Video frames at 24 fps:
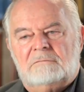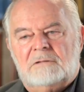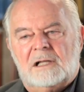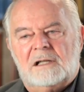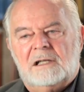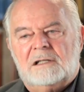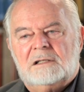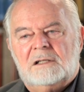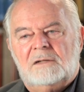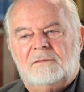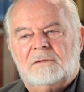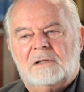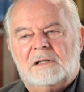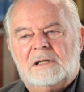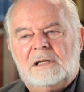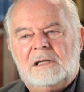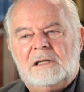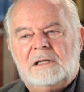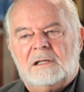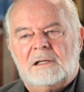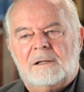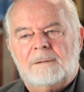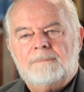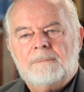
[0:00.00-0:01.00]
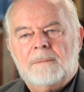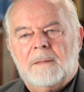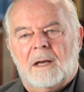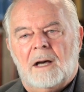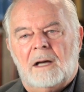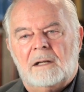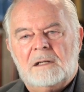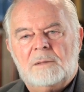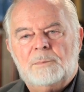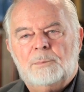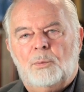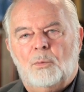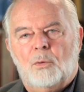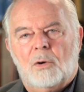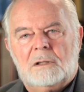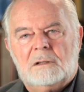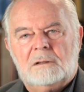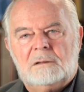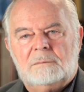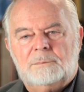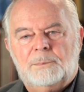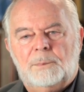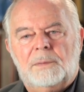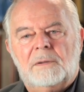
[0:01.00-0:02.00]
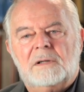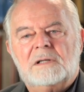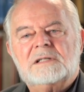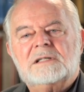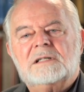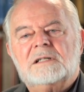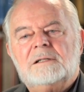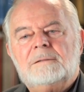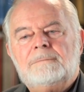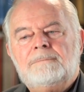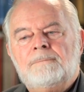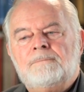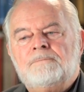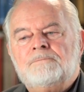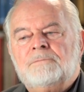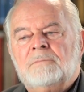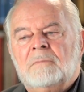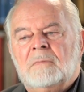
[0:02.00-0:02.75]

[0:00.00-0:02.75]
relatively unimportant person.